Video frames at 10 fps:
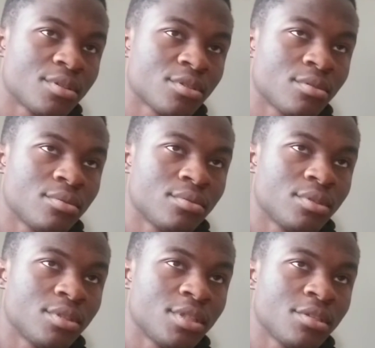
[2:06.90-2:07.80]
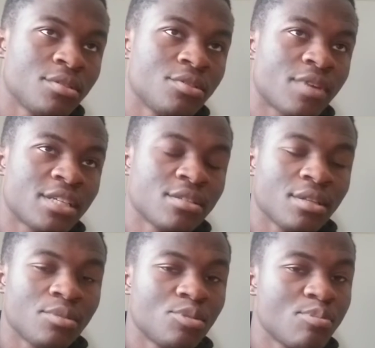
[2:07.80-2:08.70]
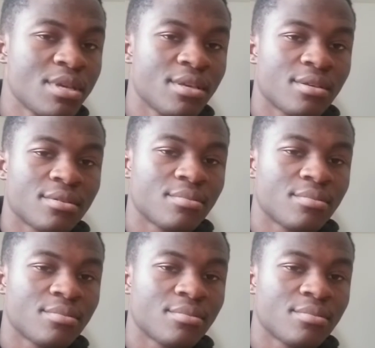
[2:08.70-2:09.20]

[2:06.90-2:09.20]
So, to tell you the truth, I just let them speak,